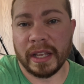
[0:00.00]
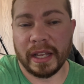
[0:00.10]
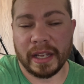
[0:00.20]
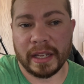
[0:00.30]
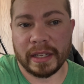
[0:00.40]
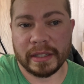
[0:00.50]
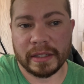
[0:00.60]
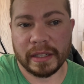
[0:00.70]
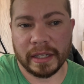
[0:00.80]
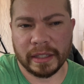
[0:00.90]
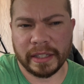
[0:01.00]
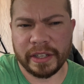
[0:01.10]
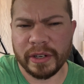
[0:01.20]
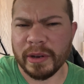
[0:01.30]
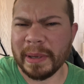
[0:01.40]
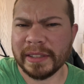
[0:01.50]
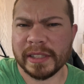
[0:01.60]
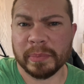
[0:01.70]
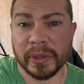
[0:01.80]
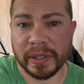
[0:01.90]
and let you know about
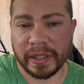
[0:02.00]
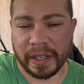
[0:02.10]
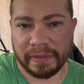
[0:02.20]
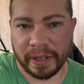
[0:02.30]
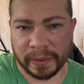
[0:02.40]
this book that I found.